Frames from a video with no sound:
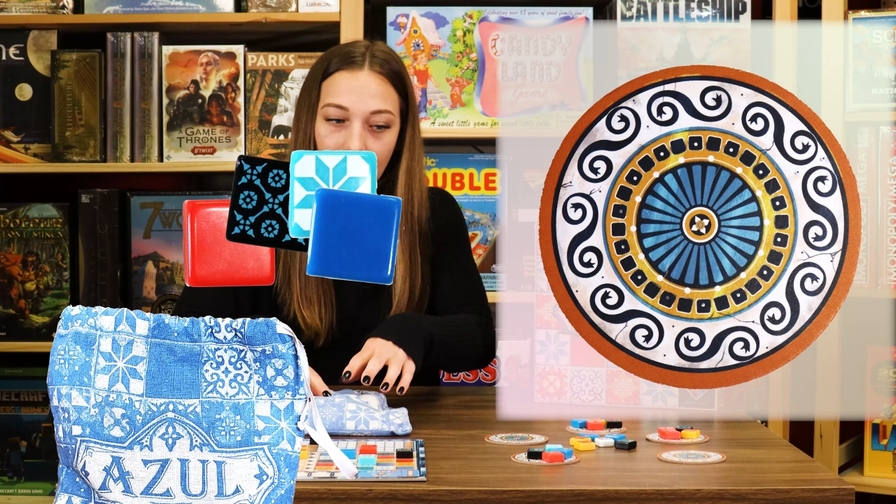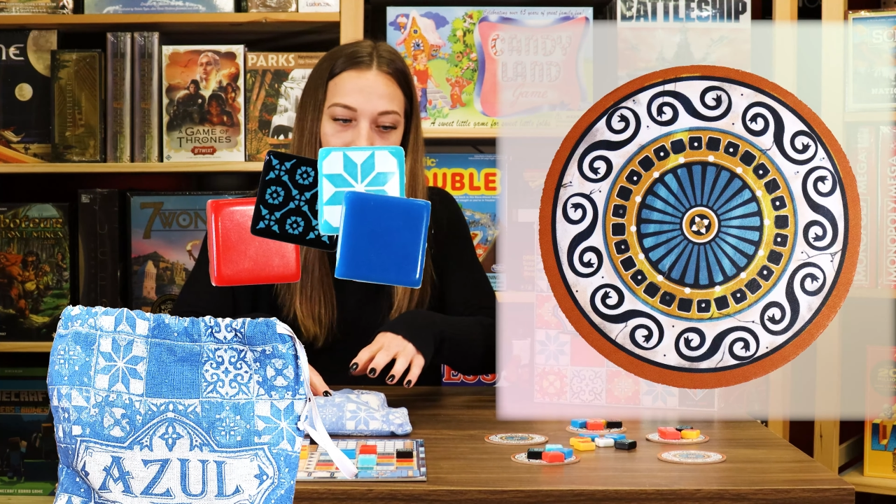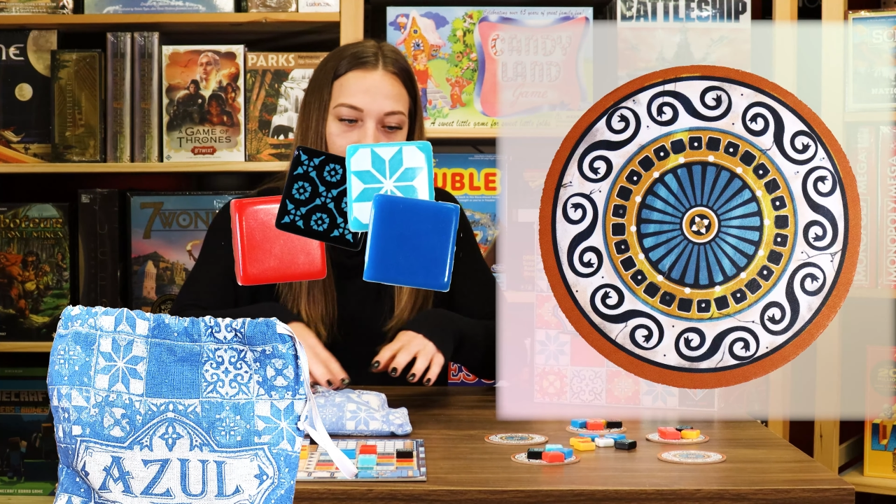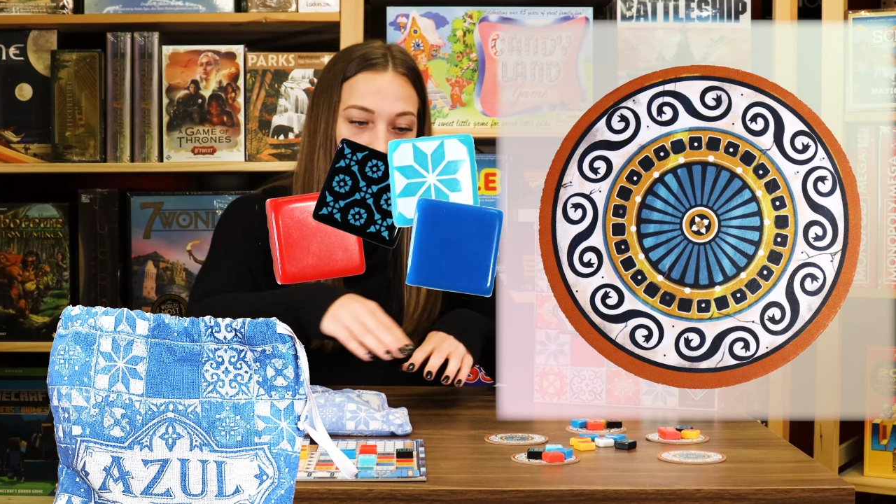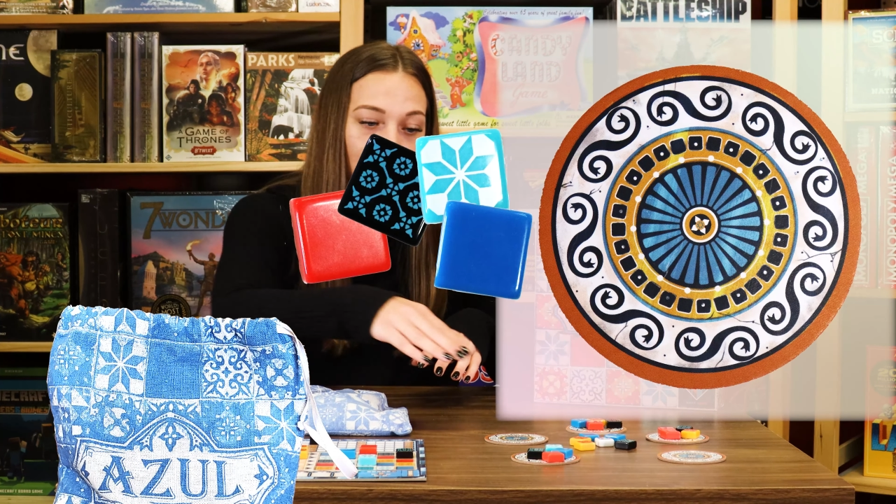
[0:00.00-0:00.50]

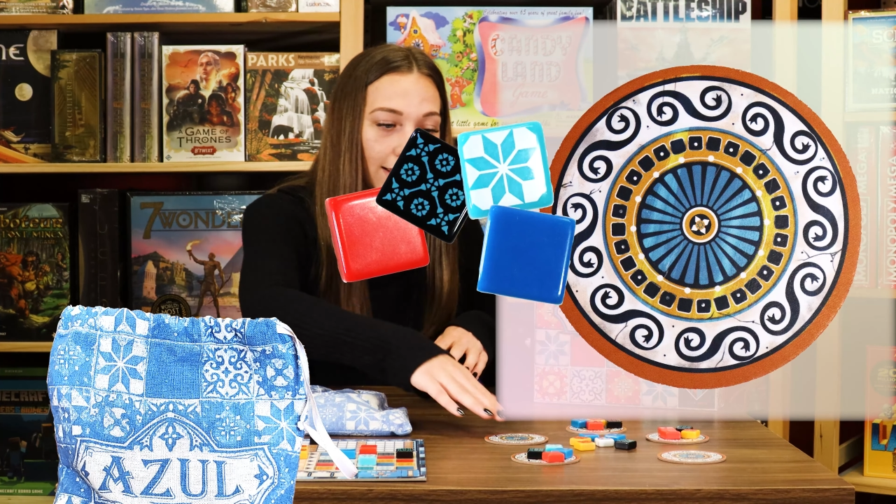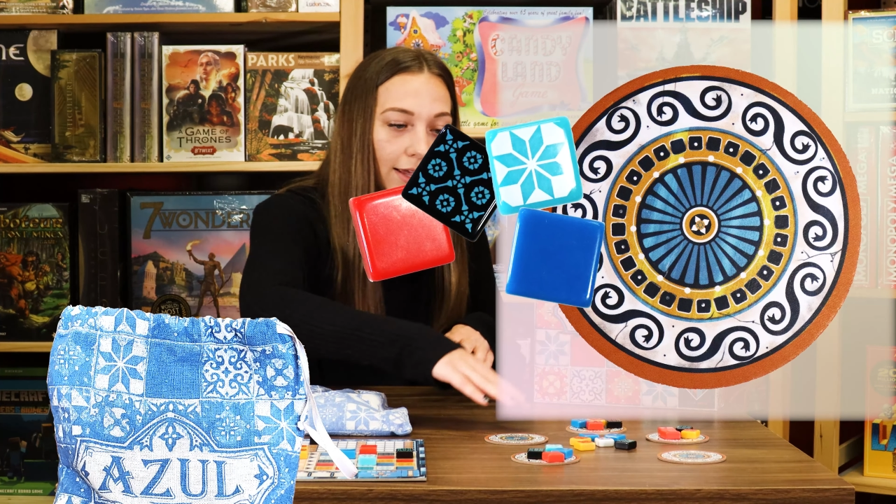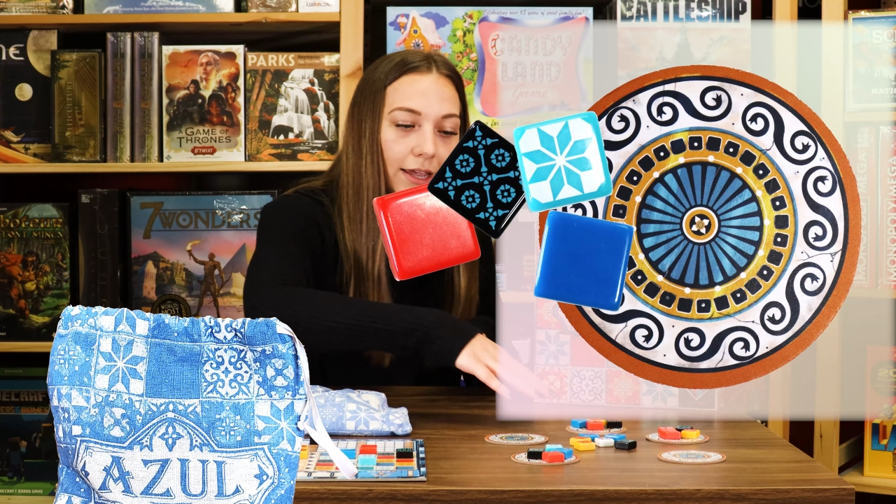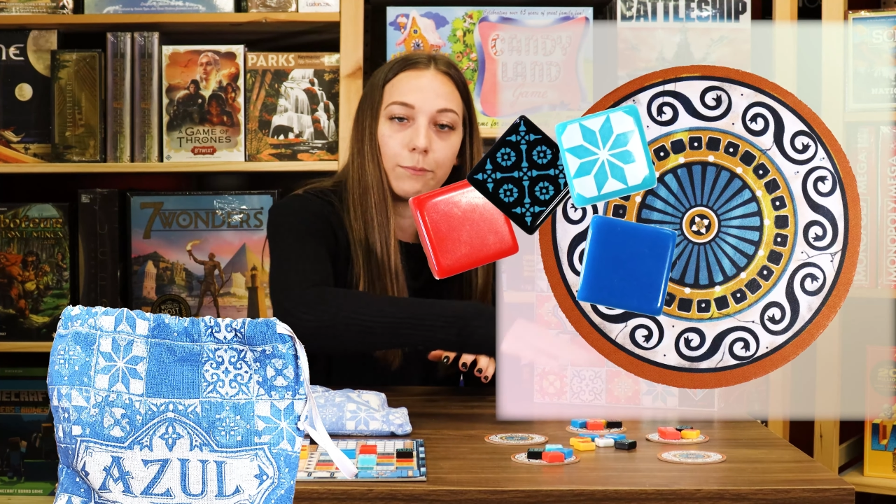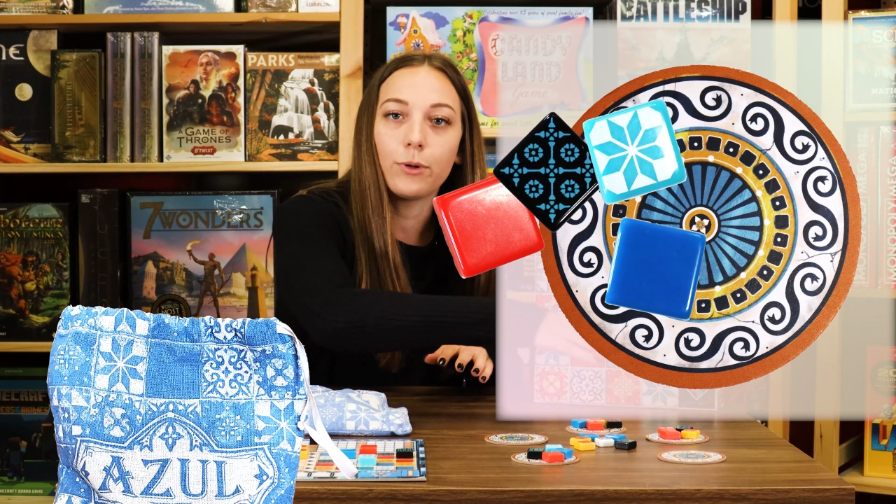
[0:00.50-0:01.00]
tiles
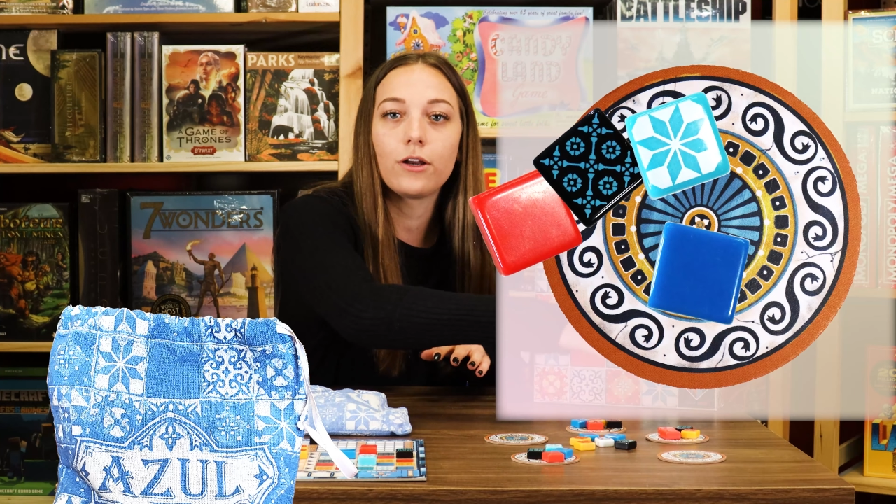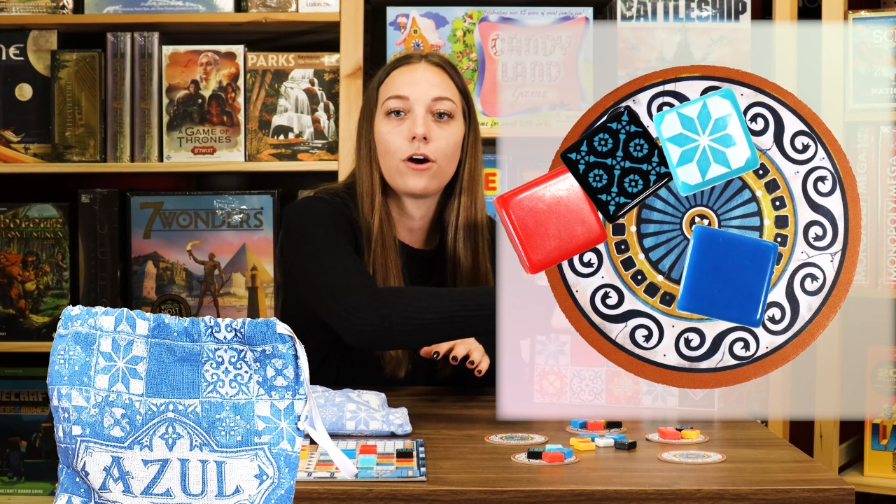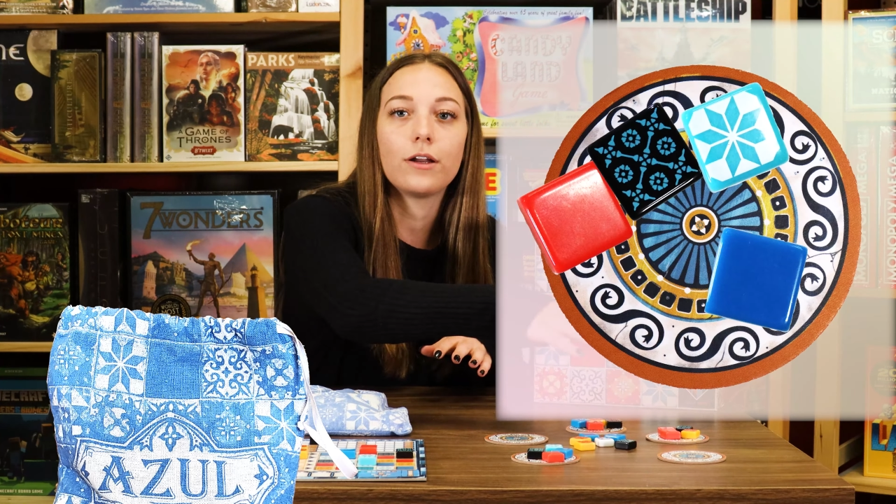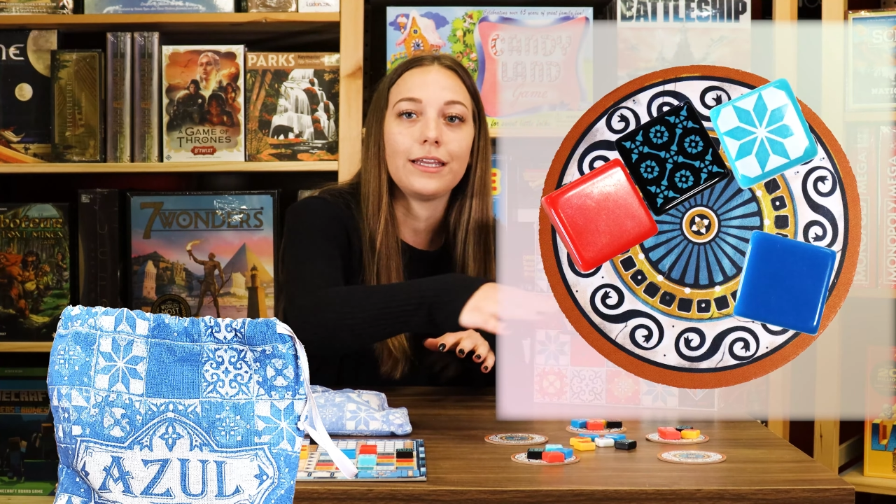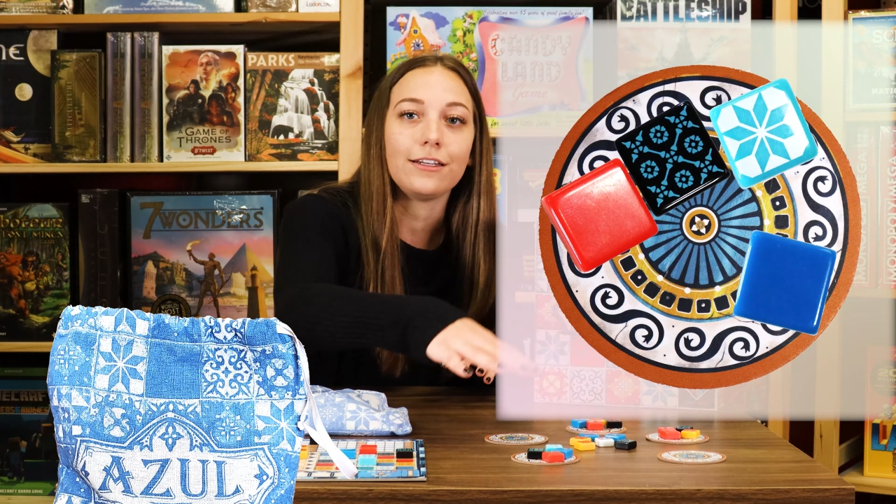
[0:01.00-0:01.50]
and put
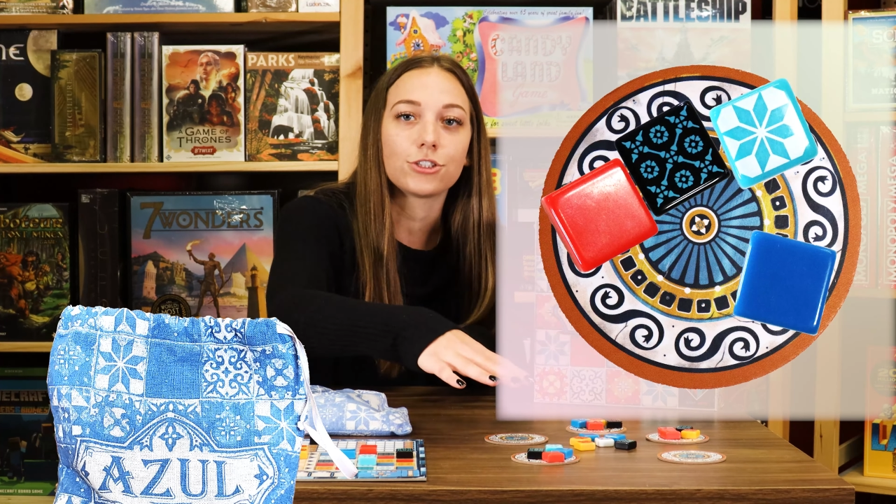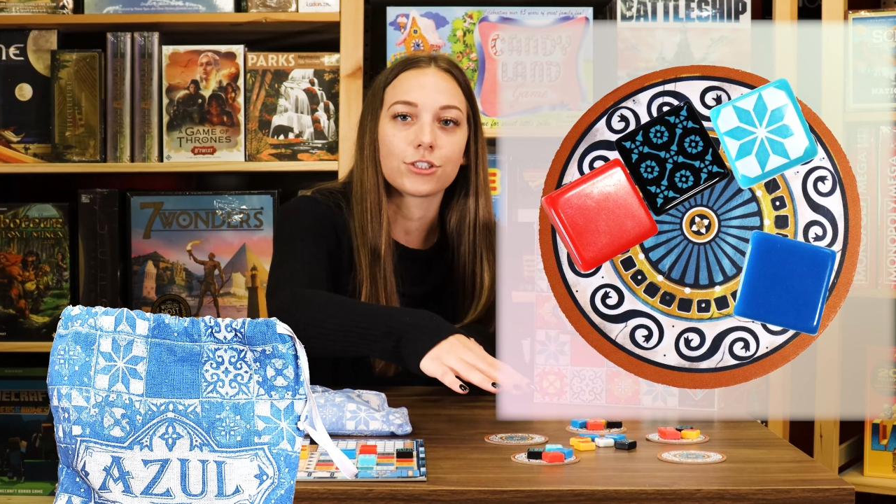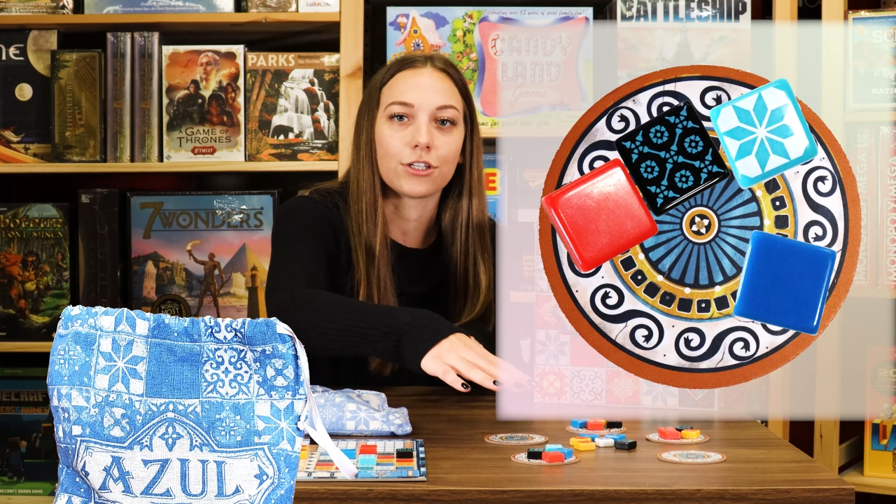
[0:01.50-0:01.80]
on each